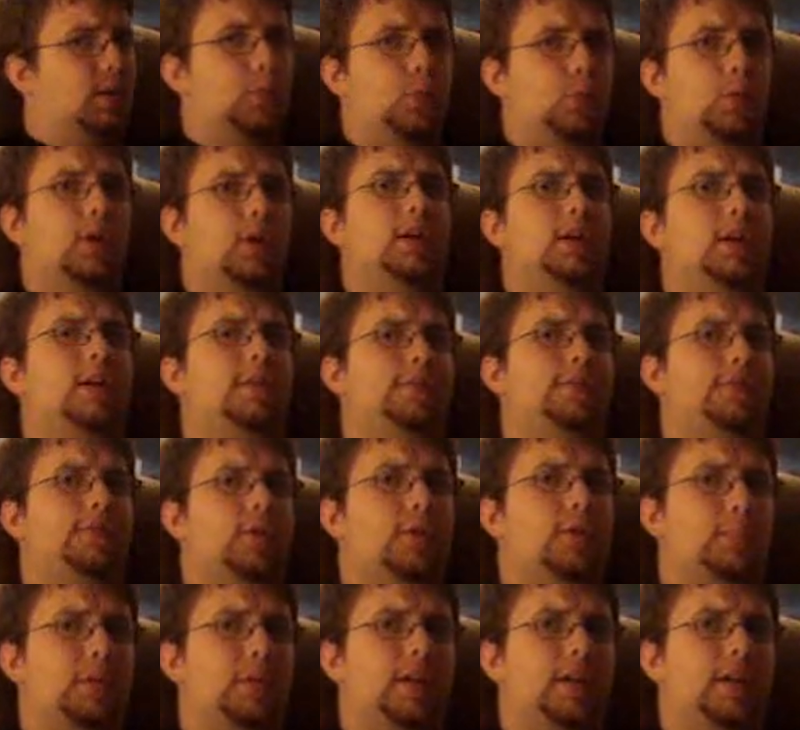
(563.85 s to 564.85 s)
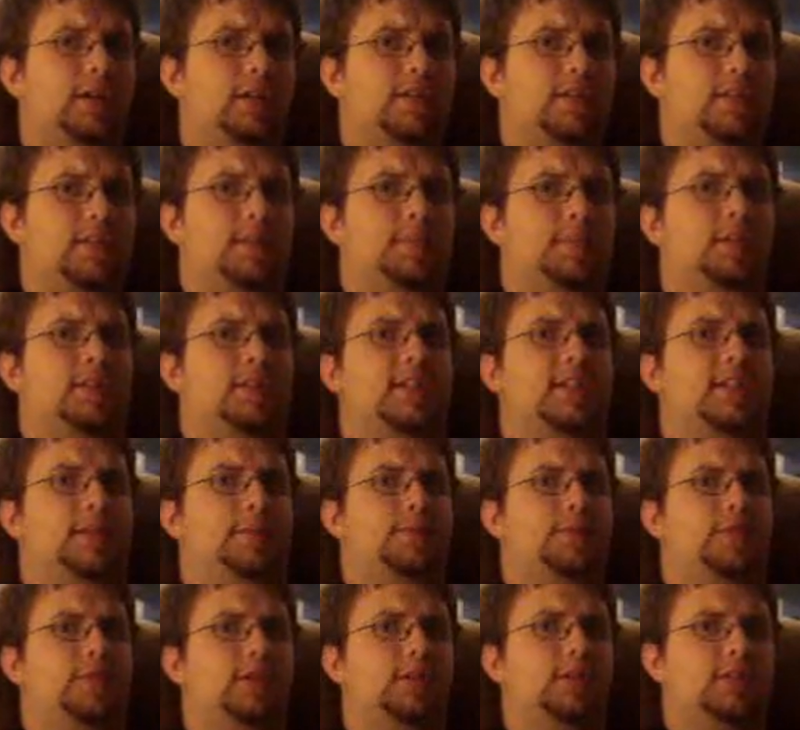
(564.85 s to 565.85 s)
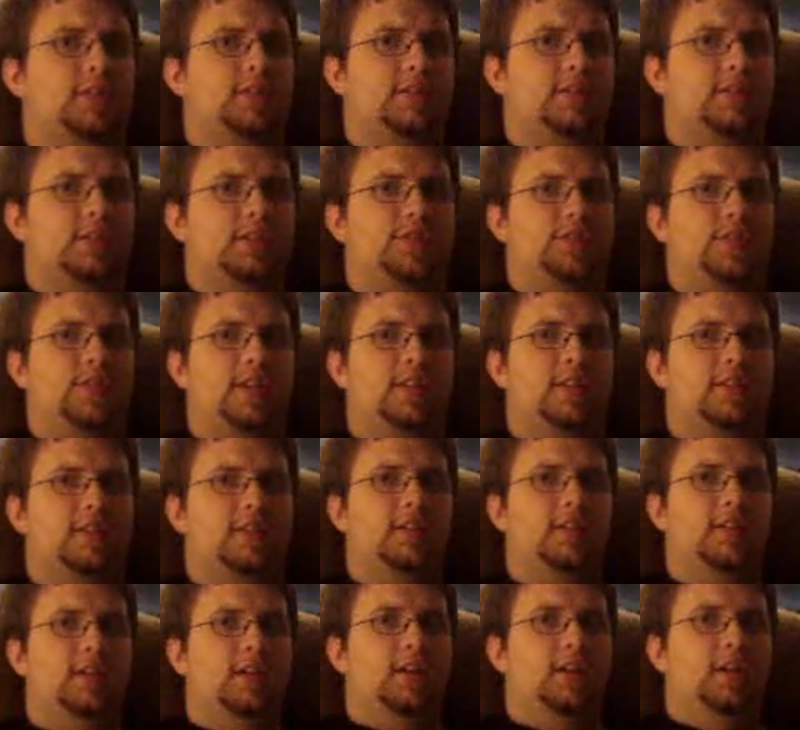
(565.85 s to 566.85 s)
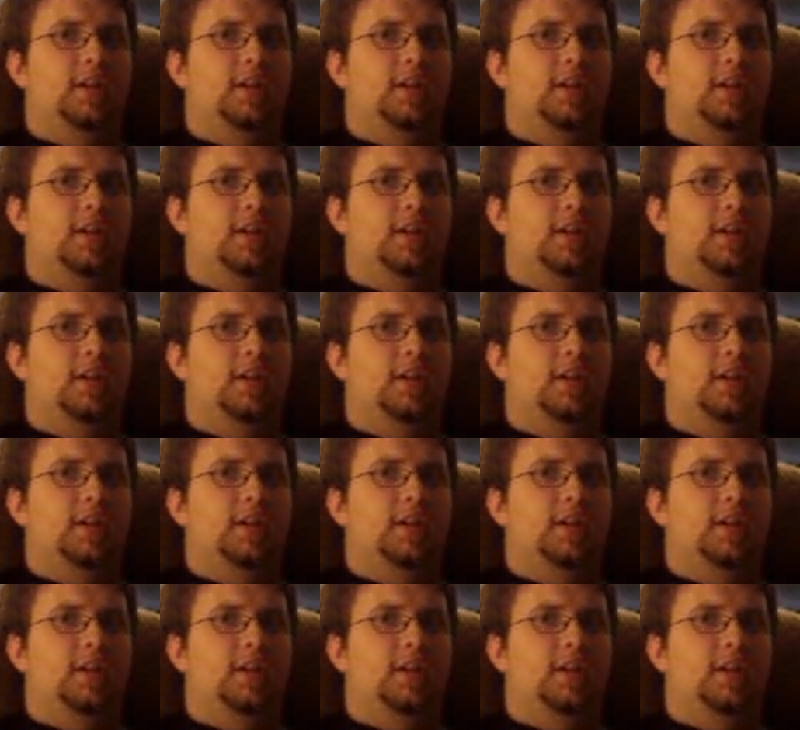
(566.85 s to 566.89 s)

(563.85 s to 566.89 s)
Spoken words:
We're in for a pretty good SummerSlam, folks. Let's just face it.